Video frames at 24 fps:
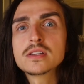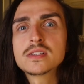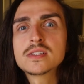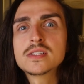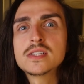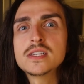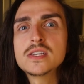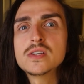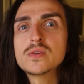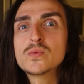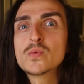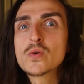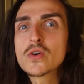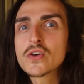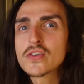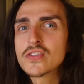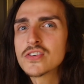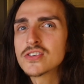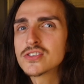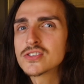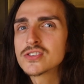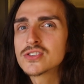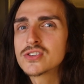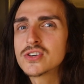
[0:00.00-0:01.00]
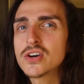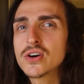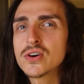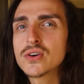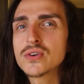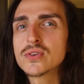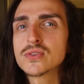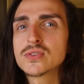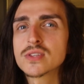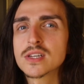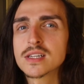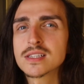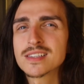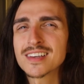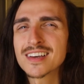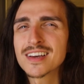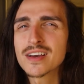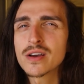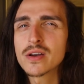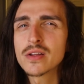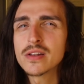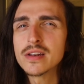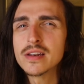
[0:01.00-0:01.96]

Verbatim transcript: see where this goes, it's like,